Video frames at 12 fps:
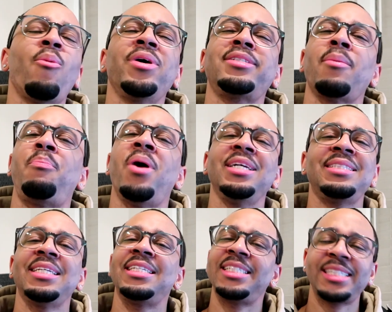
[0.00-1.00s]
I went to punt
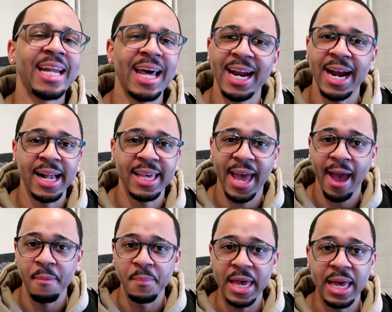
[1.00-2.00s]
the shit out of that
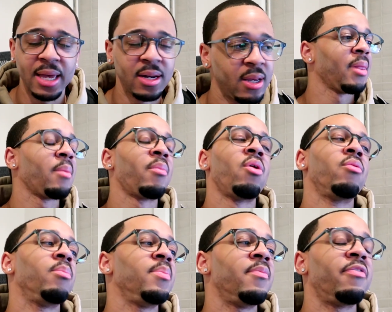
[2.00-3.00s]
cat, man. I'm like,
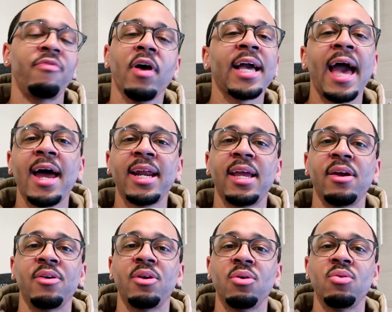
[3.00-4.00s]
bro, fuck out of
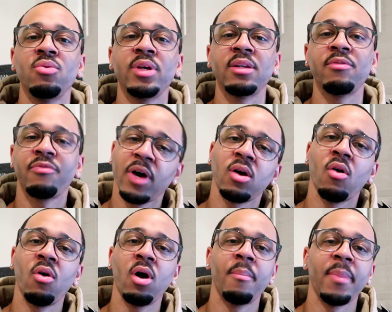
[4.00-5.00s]
here, dude. Get the fuck
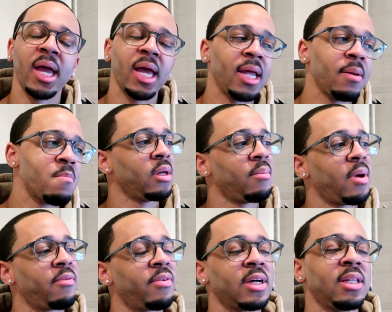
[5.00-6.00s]
on, man. And
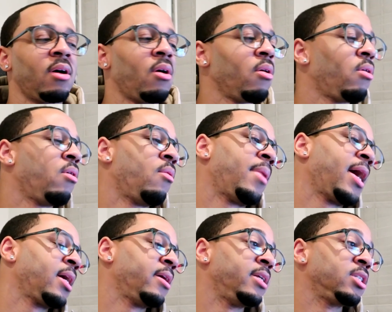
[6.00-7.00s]
motherfucker, oh my
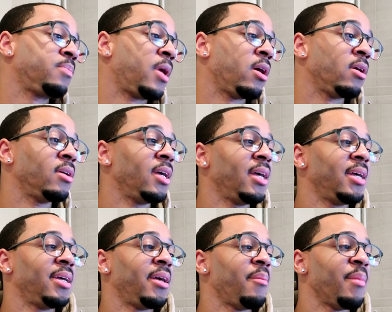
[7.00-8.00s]
goodness, bro.
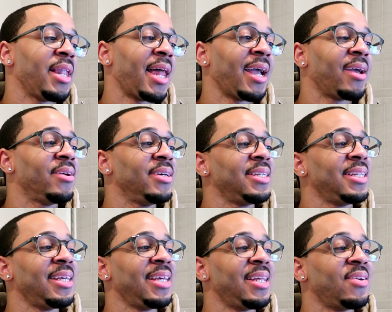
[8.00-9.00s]
But like,
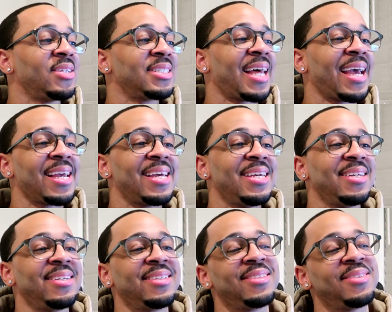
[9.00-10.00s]
it was like,
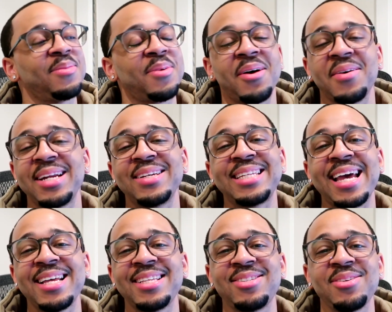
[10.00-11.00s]
bro, and it was
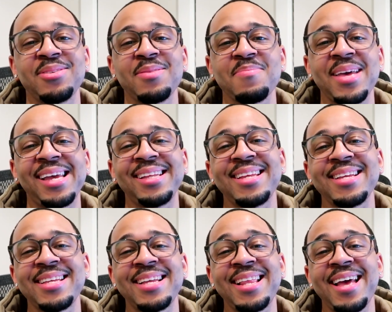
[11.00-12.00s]
like, Suzume
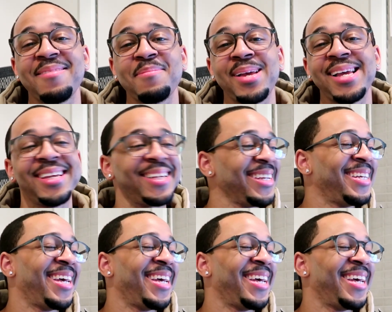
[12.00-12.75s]
didn't love me.